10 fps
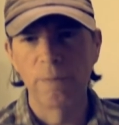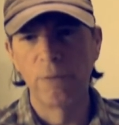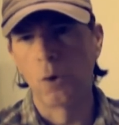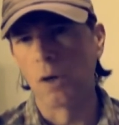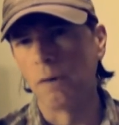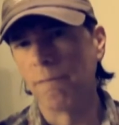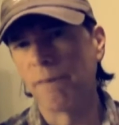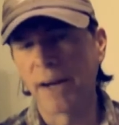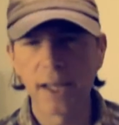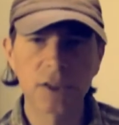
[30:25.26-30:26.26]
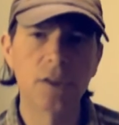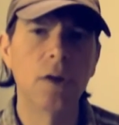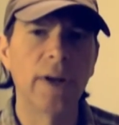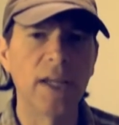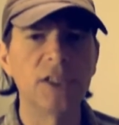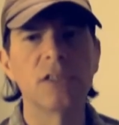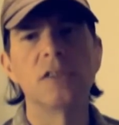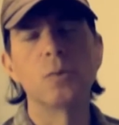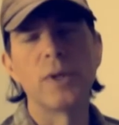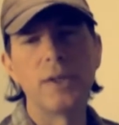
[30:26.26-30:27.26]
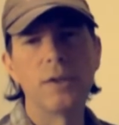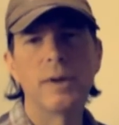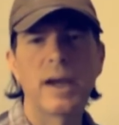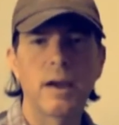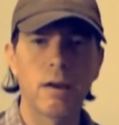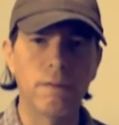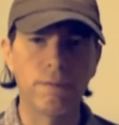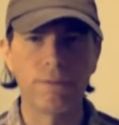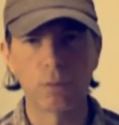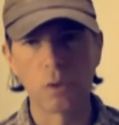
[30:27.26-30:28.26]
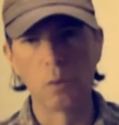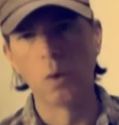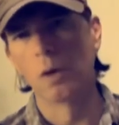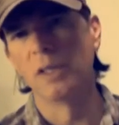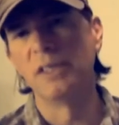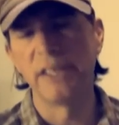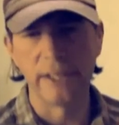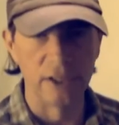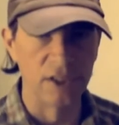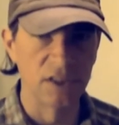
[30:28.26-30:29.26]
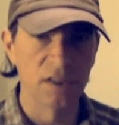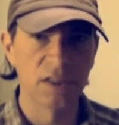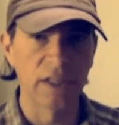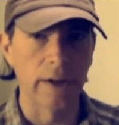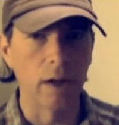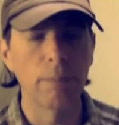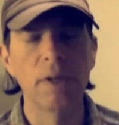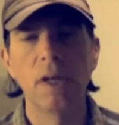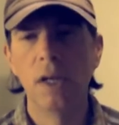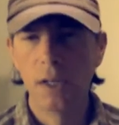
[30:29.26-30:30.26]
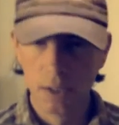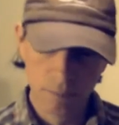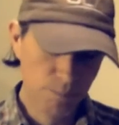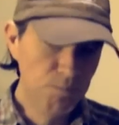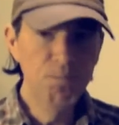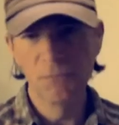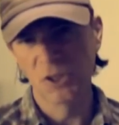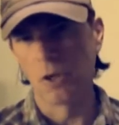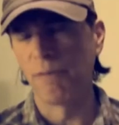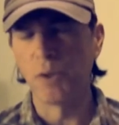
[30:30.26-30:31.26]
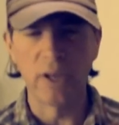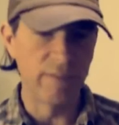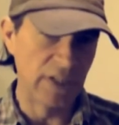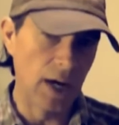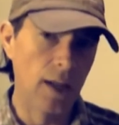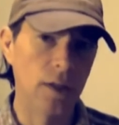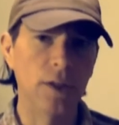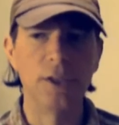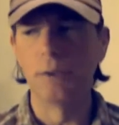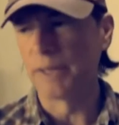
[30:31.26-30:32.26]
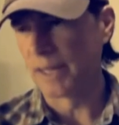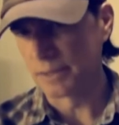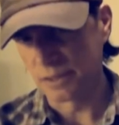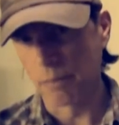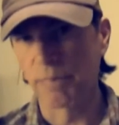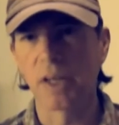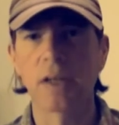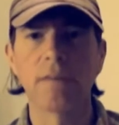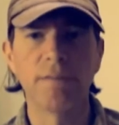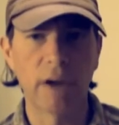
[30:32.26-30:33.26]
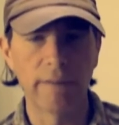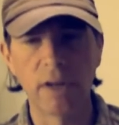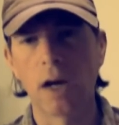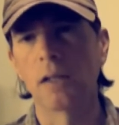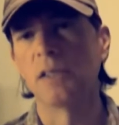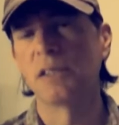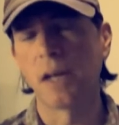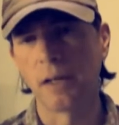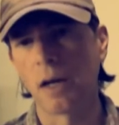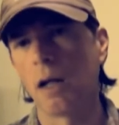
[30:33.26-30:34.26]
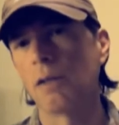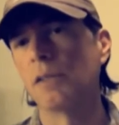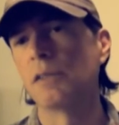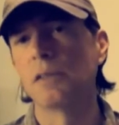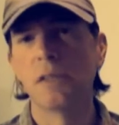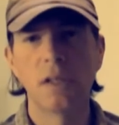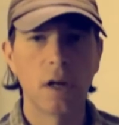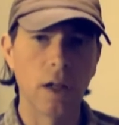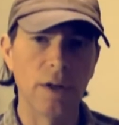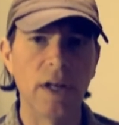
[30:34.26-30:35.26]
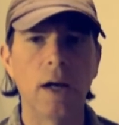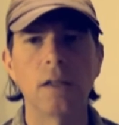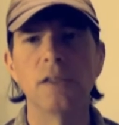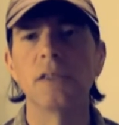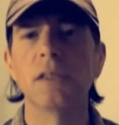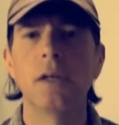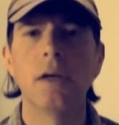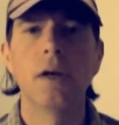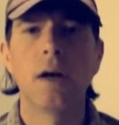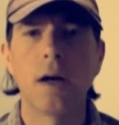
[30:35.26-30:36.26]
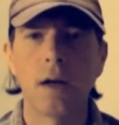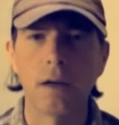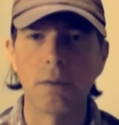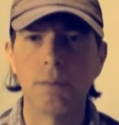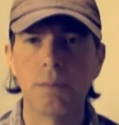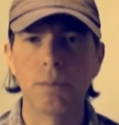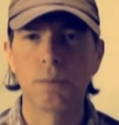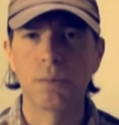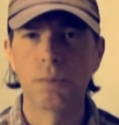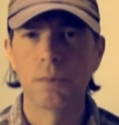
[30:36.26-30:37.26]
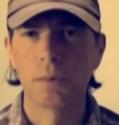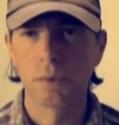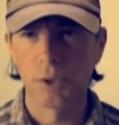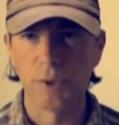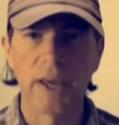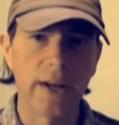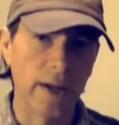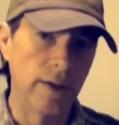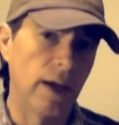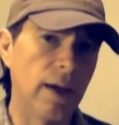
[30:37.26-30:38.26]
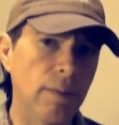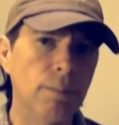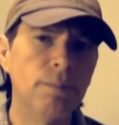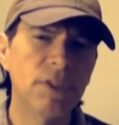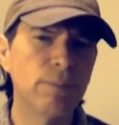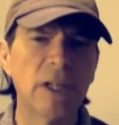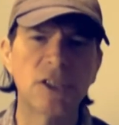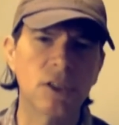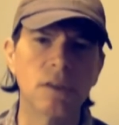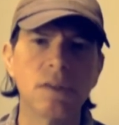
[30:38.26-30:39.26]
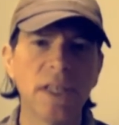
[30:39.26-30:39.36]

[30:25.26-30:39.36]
for financial donations, we do have reward tiers set up. So if you give $1, you get something, $5, $10, $100. You get a special